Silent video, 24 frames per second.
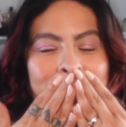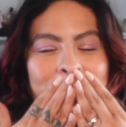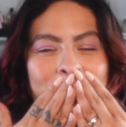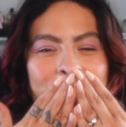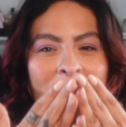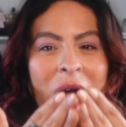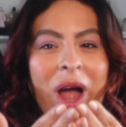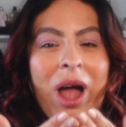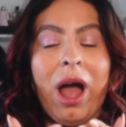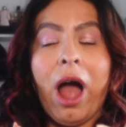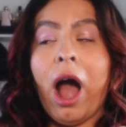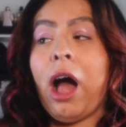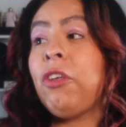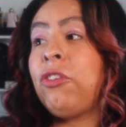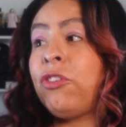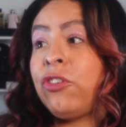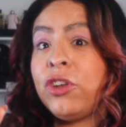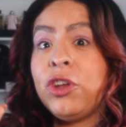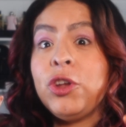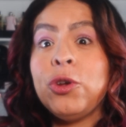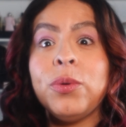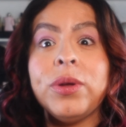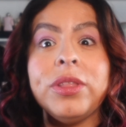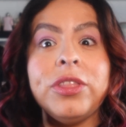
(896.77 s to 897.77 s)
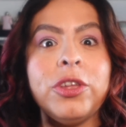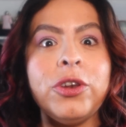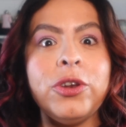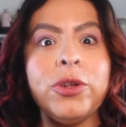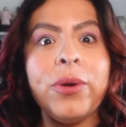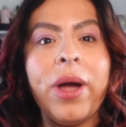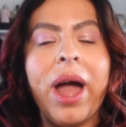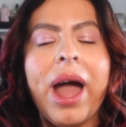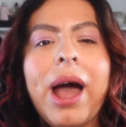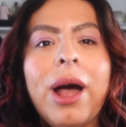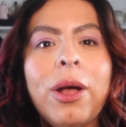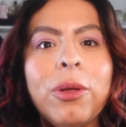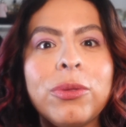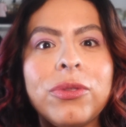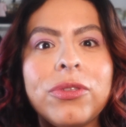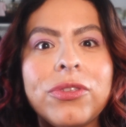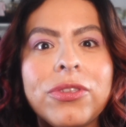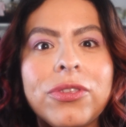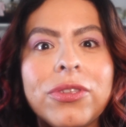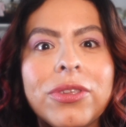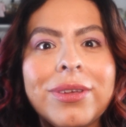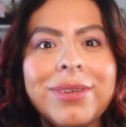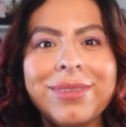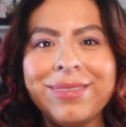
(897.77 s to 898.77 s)
I'll see you in the new
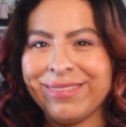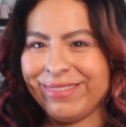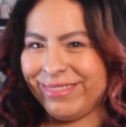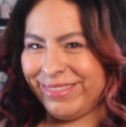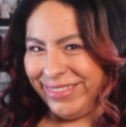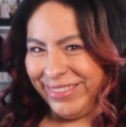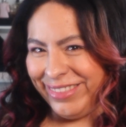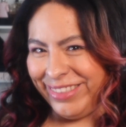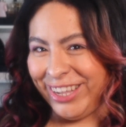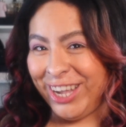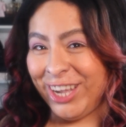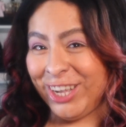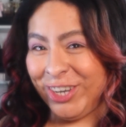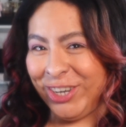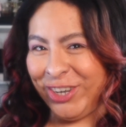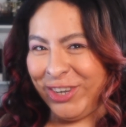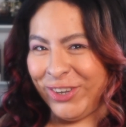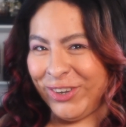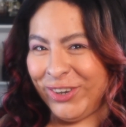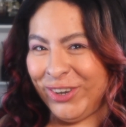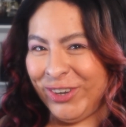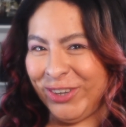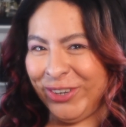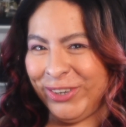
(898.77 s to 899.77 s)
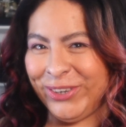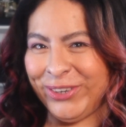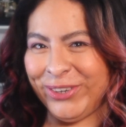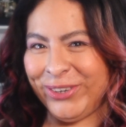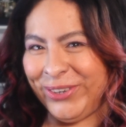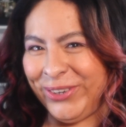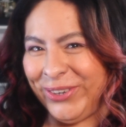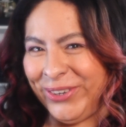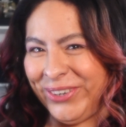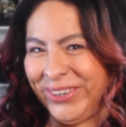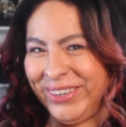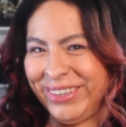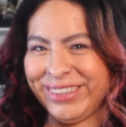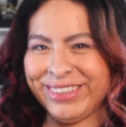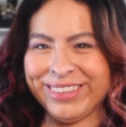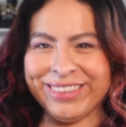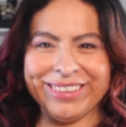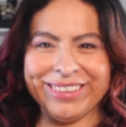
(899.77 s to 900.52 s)
house. Toodaloo.